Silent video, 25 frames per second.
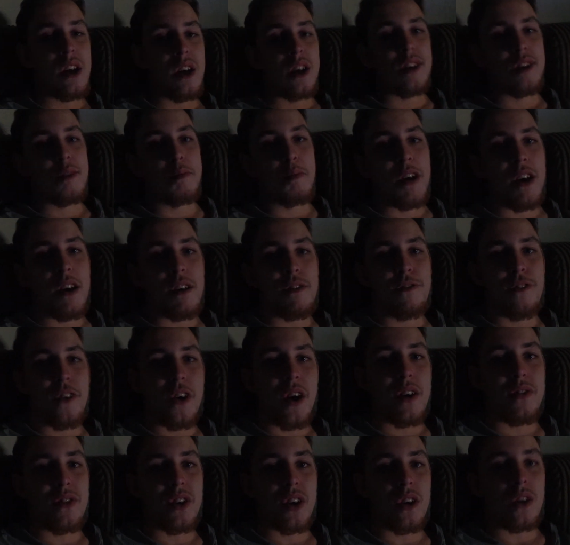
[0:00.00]
It's about
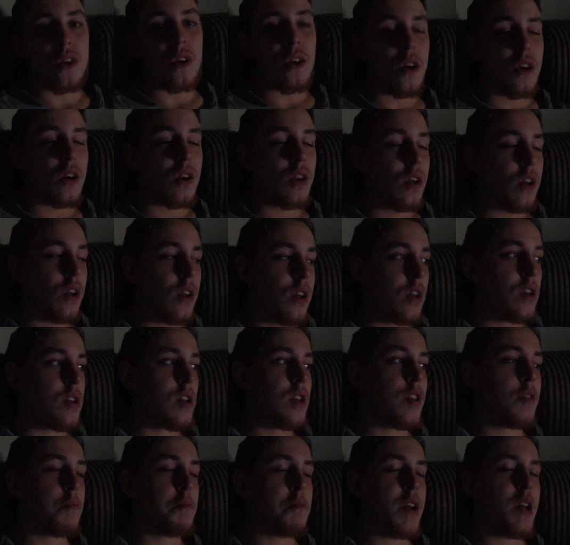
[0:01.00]
5 o'clock.
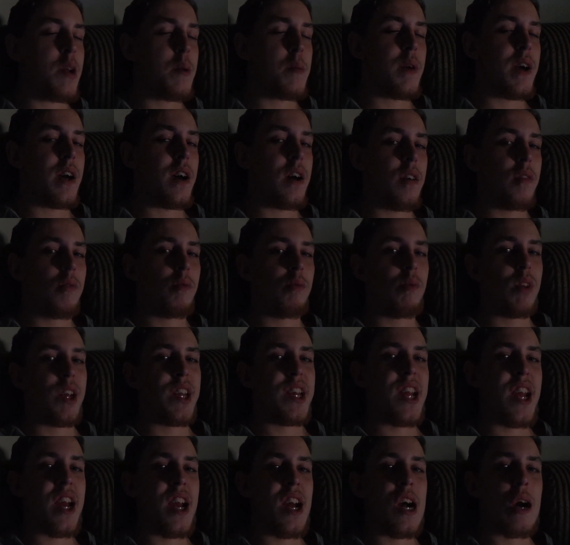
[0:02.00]
It's been about
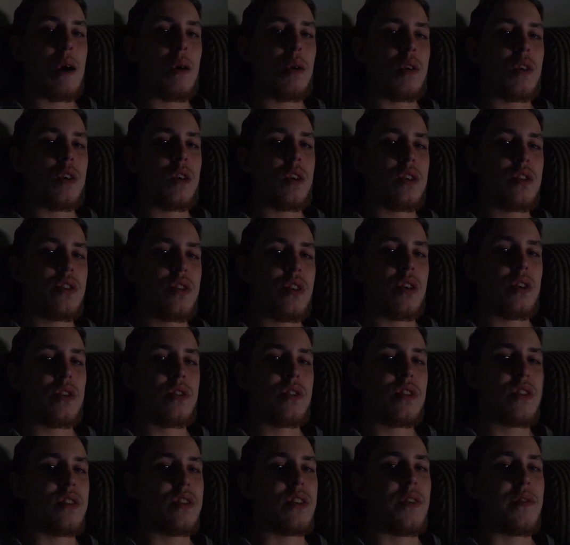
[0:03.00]
an hour or so
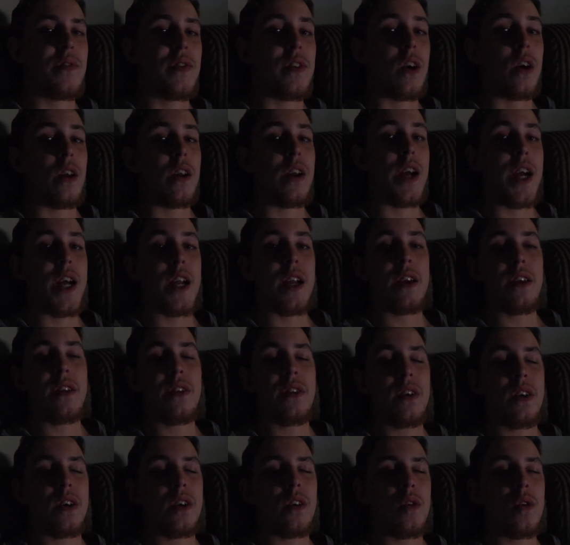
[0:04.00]
since I've done
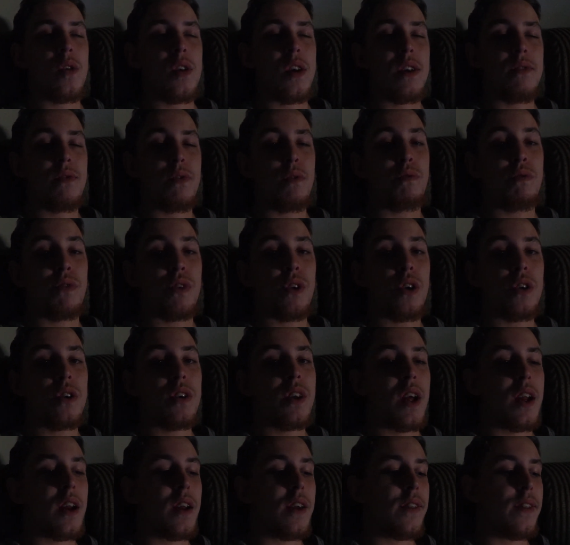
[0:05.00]
anything or even
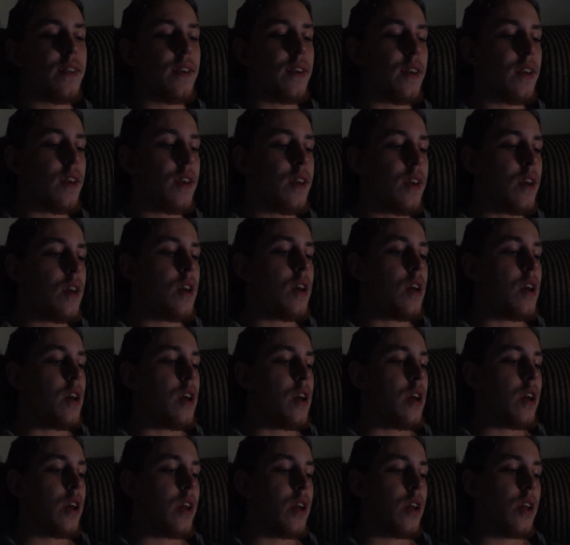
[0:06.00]
vlogged anything.
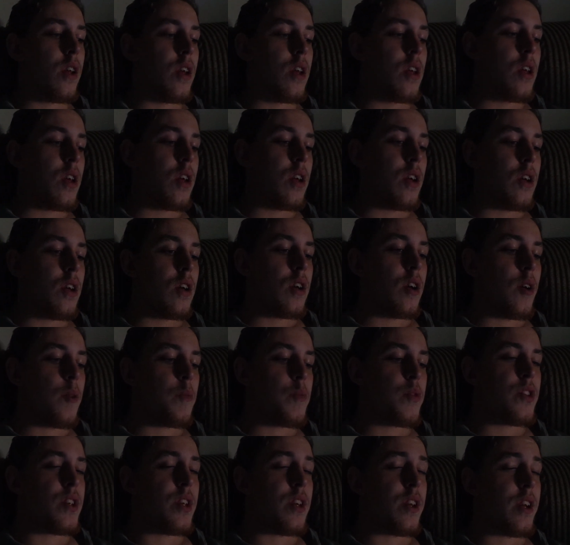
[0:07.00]

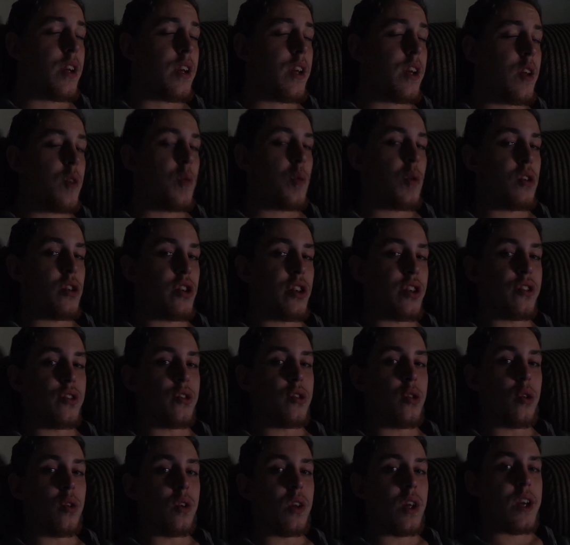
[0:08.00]
I'm sitting here watching
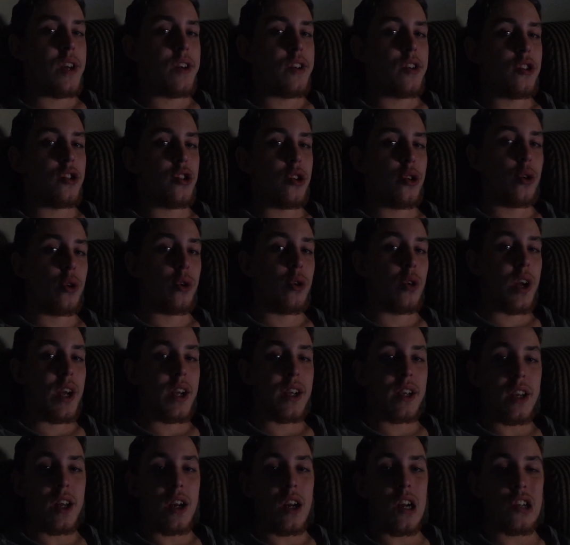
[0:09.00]
Zoolander 2,
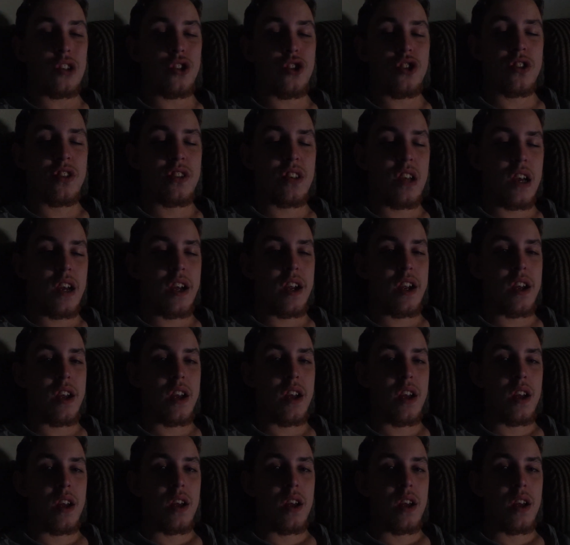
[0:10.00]
and can I just say,